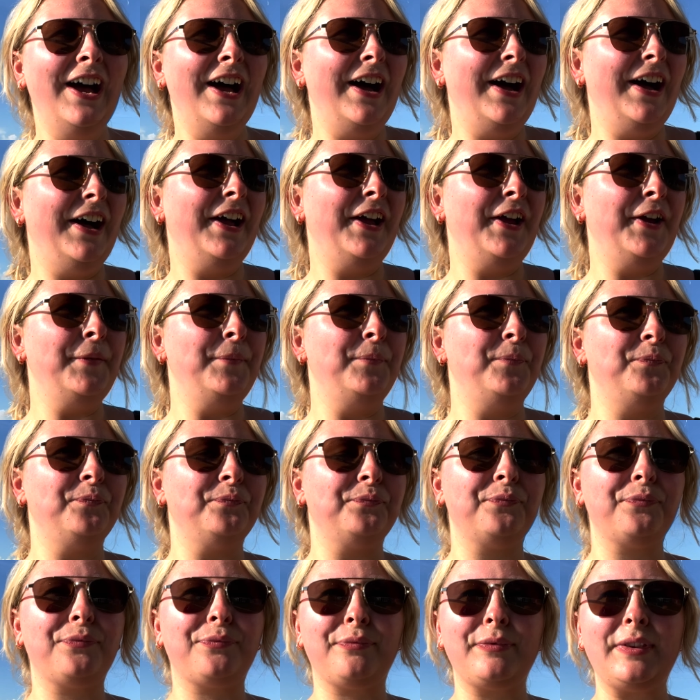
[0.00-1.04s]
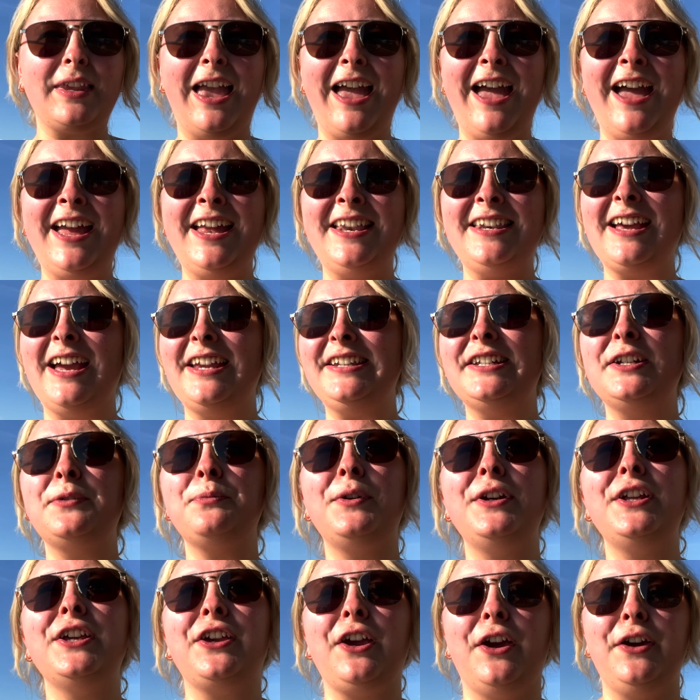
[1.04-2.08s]
Um, and I did want
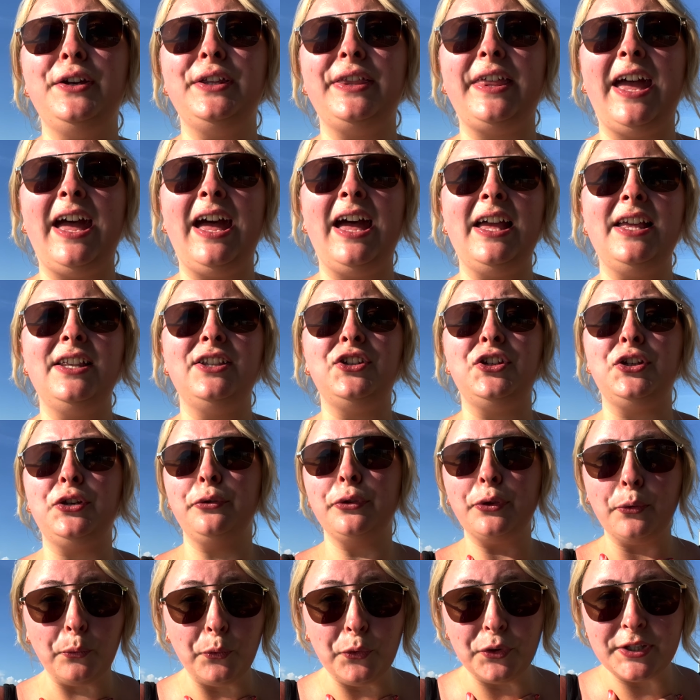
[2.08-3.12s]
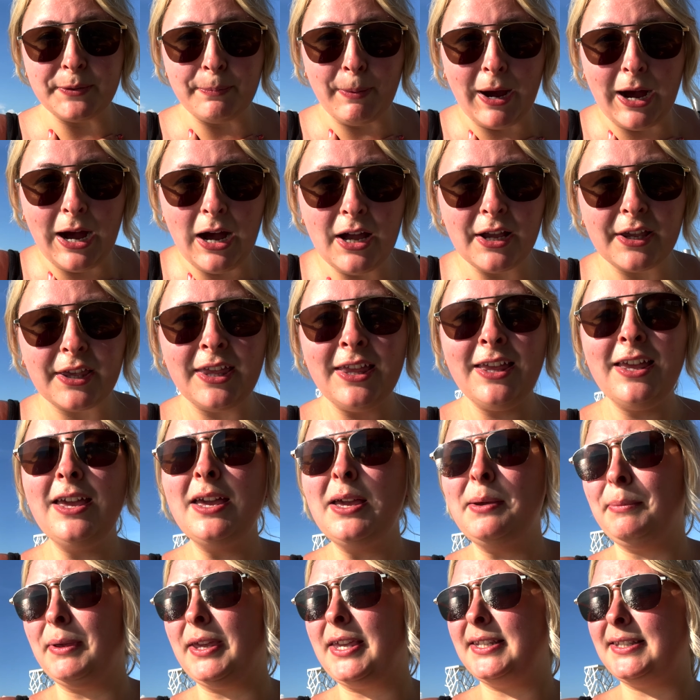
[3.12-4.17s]
to go there to the water park
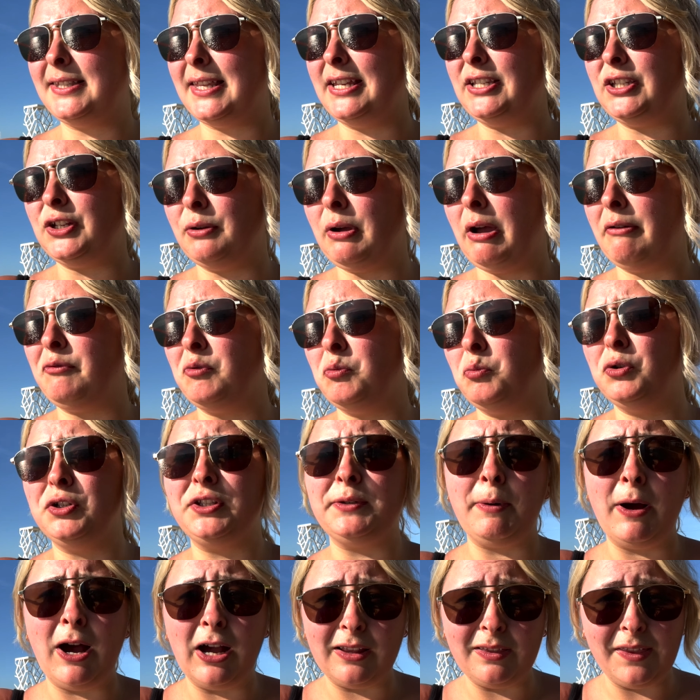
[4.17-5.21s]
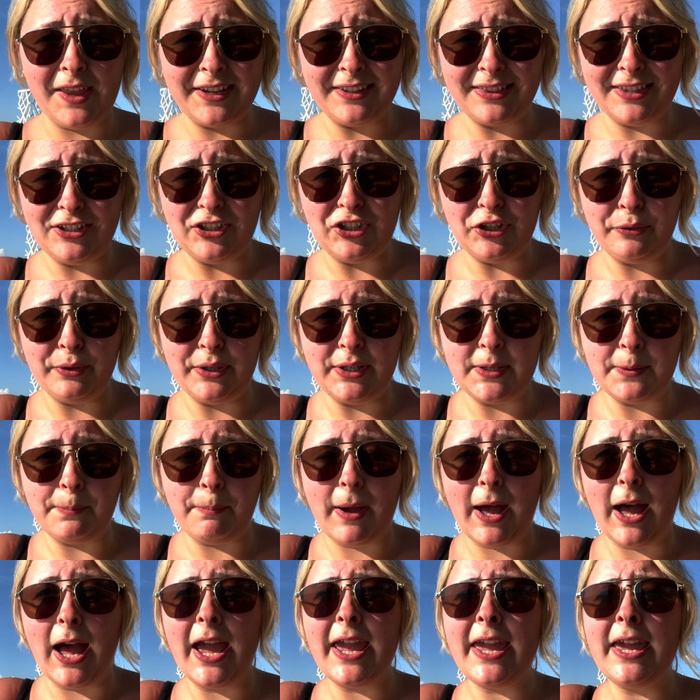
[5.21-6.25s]
because they do have a water park like they do in
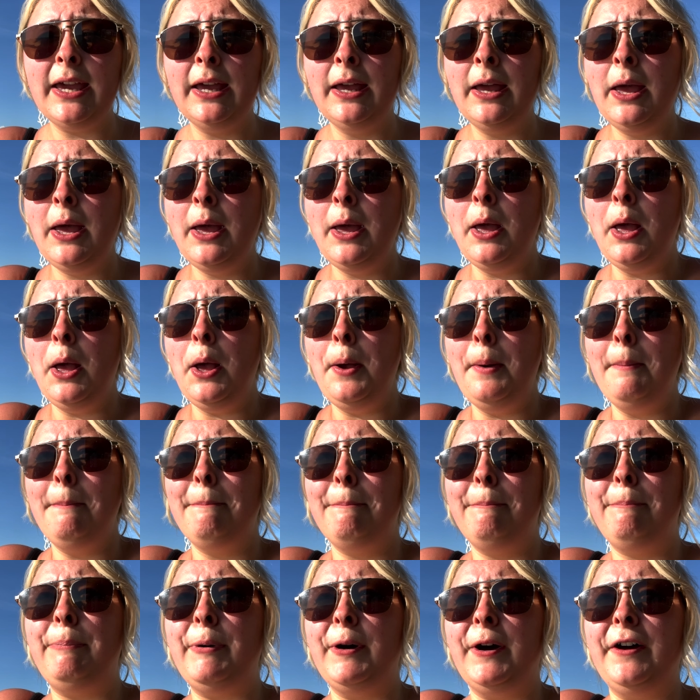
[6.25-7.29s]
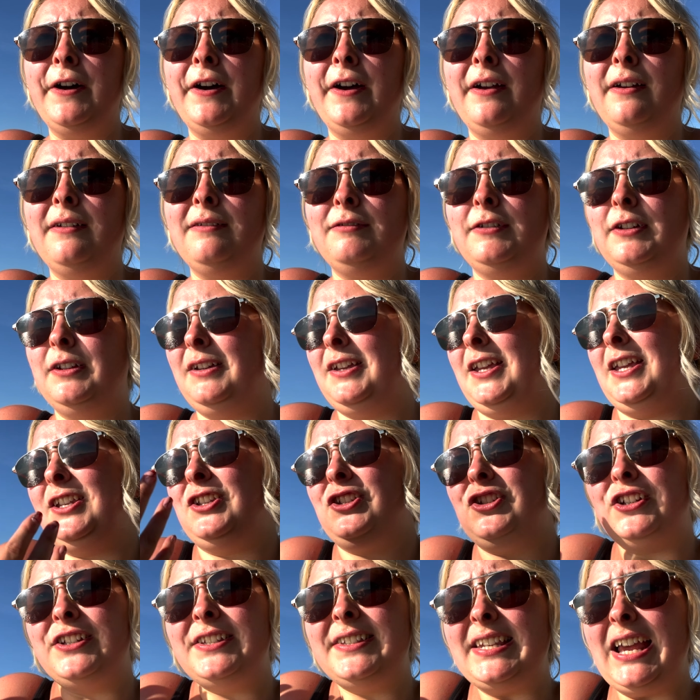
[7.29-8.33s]
Dubai. But
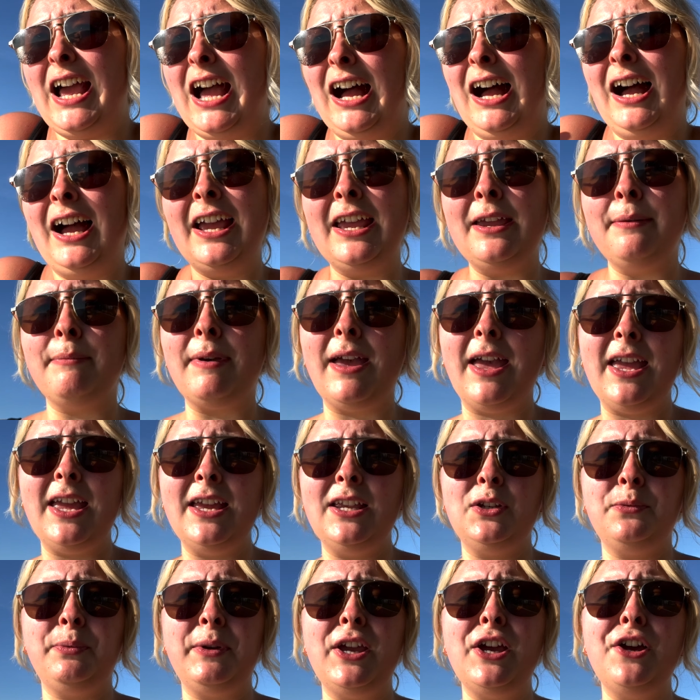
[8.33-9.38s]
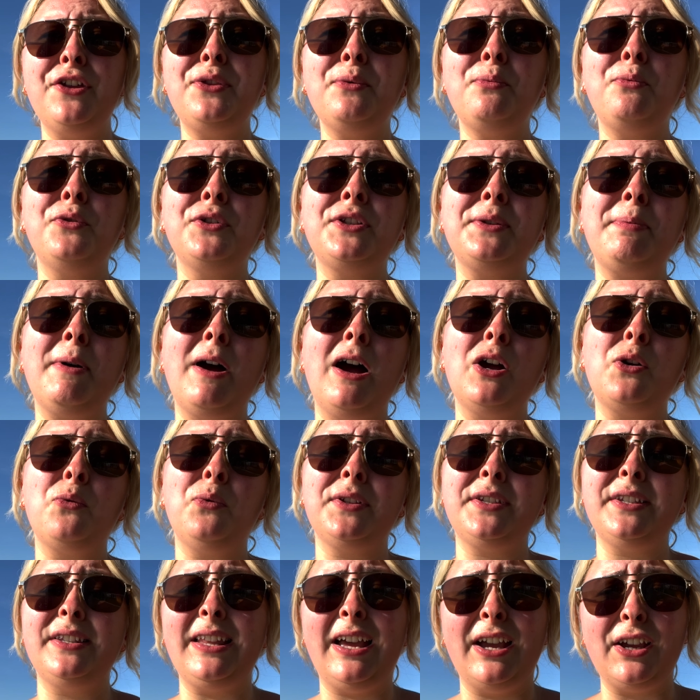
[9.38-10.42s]
just time and we heard the water park
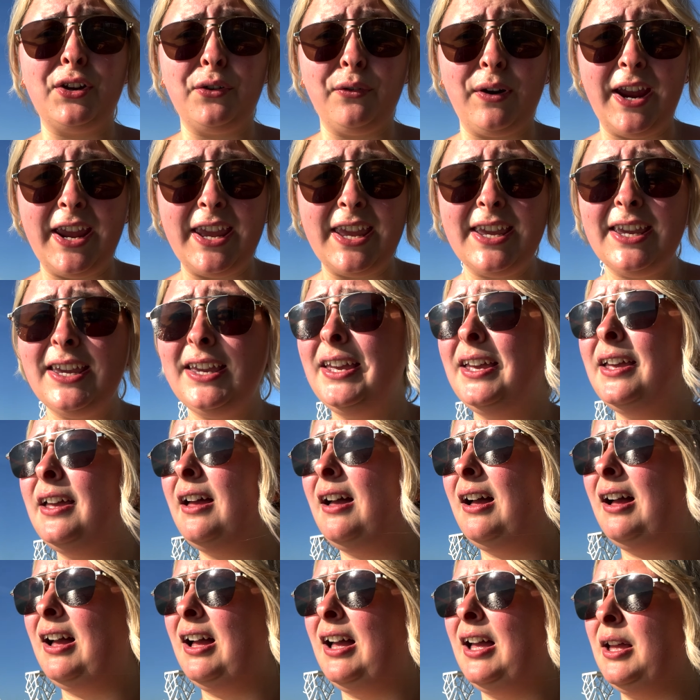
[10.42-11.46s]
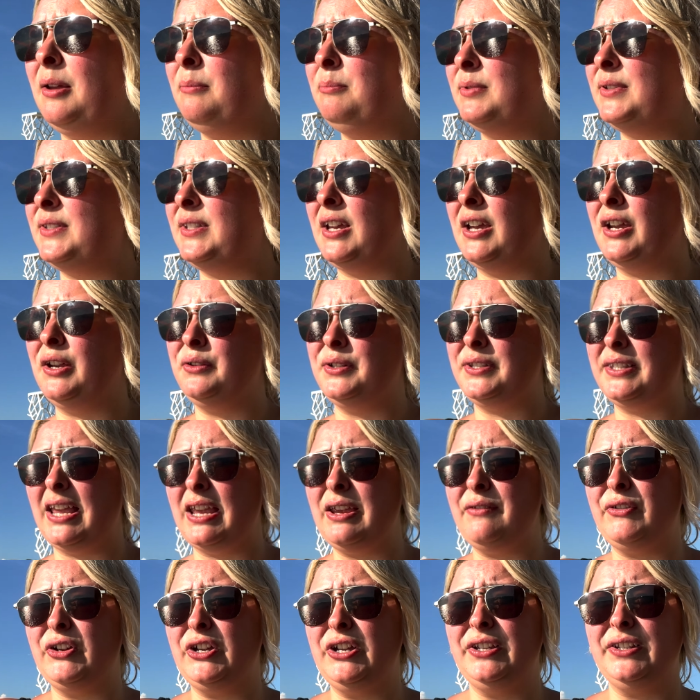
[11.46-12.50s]
wasn't that great. Um, so
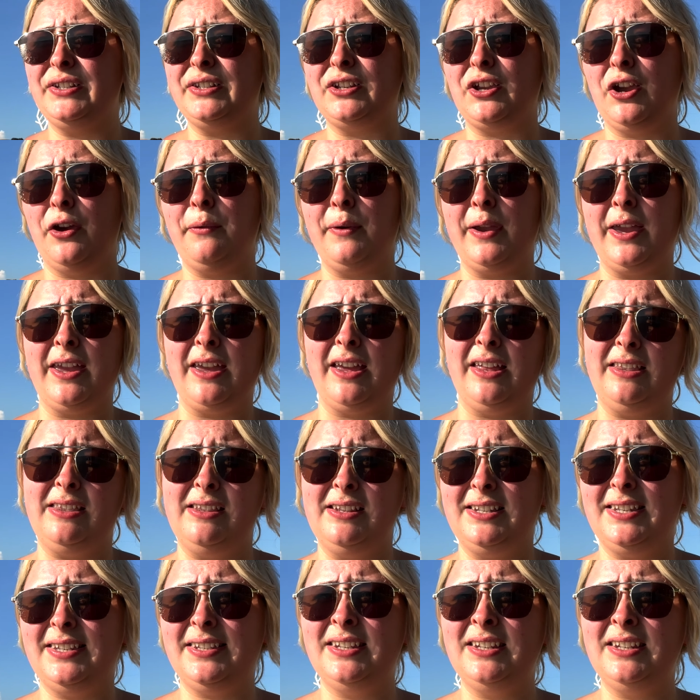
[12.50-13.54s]
save us going and